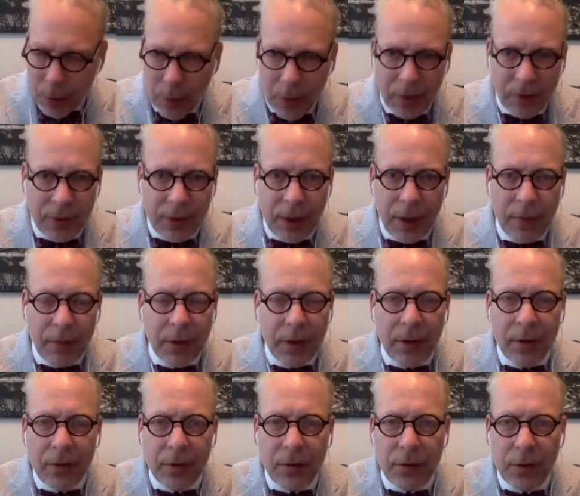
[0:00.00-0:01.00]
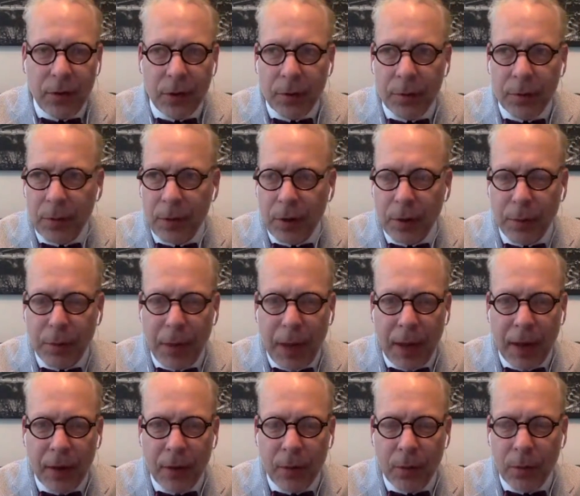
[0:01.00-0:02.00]
want to see evidence of your
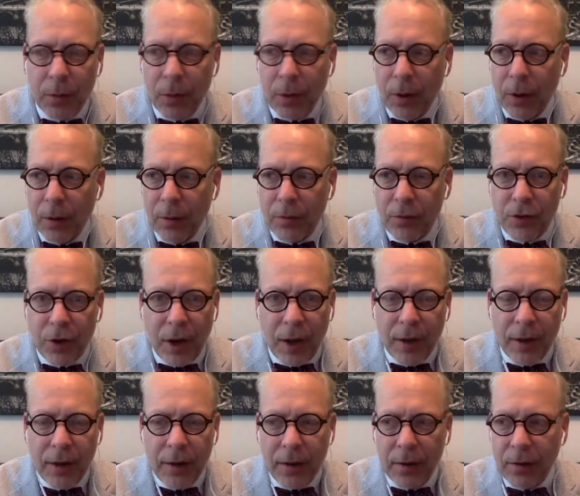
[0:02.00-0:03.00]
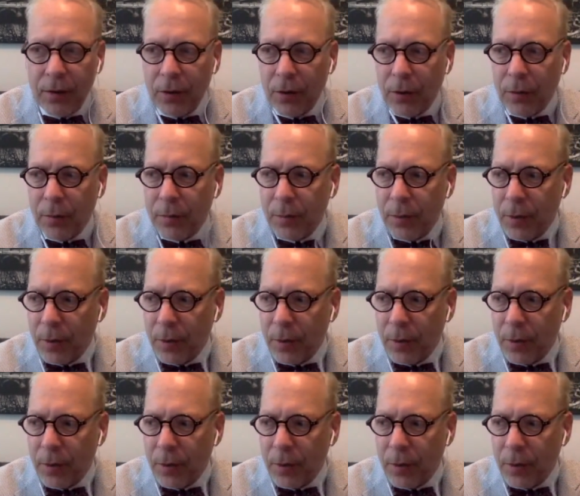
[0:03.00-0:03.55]
patent your